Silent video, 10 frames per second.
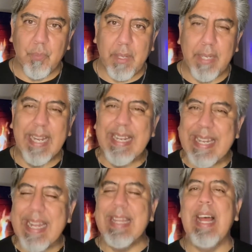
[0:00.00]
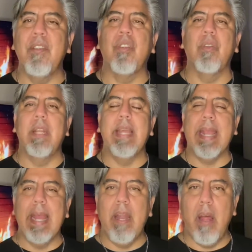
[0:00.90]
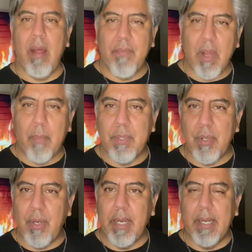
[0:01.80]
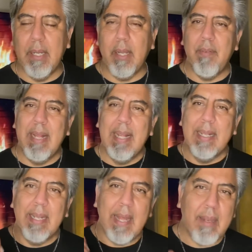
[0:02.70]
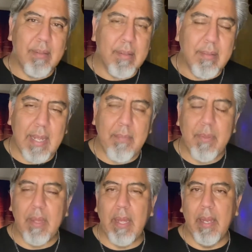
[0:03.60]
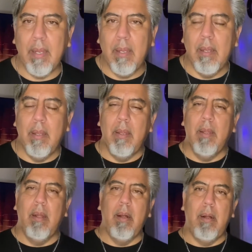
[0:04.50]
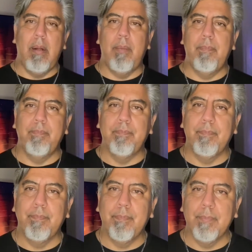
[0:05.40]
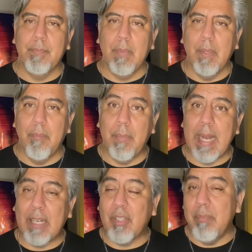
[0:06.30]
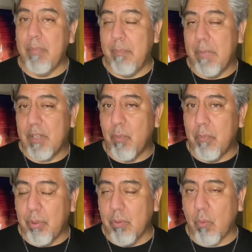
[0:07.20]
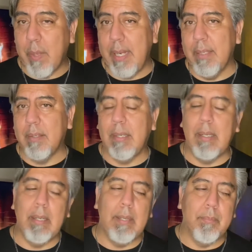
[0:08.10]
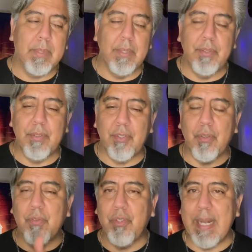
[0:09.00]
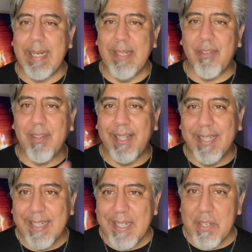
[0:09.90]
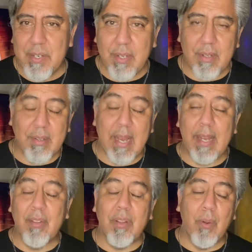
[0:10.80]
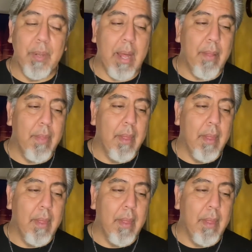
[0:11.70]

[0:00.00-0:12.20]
But he did that so that they can have the opportunity to live. That is the same thing, but actually much more brutal way, because the soldier died instantly. Jesus died a slow death.